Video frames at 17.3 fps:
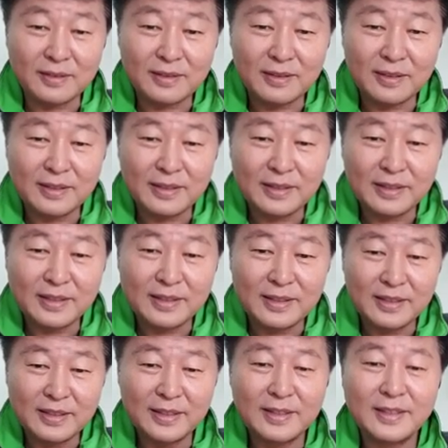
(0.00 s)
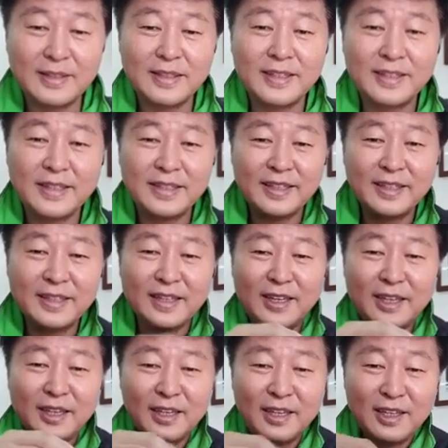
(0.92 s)

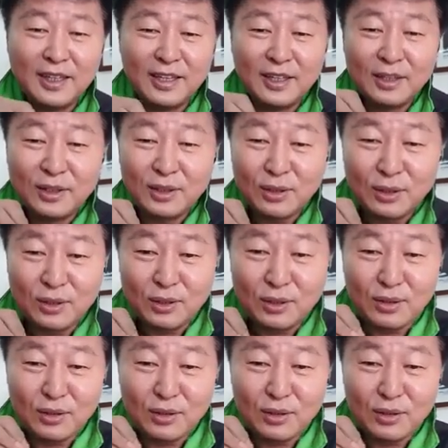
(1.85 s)
(no one is talking)